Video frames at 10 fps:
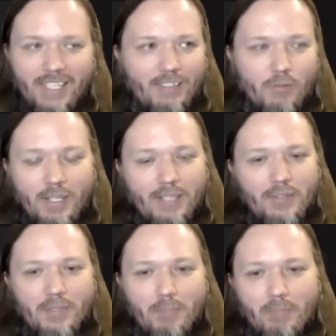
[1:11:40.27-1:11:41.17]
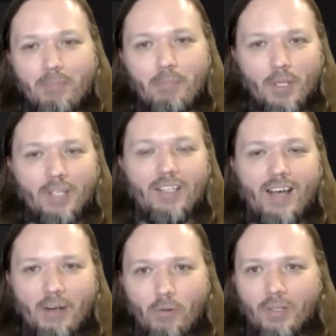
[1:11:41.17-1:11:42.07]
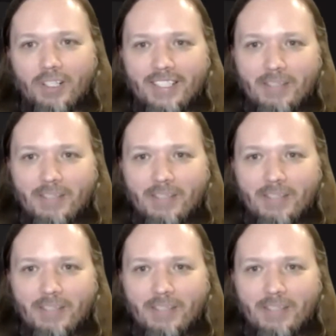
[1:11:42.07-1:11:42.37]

We used to put a lot of work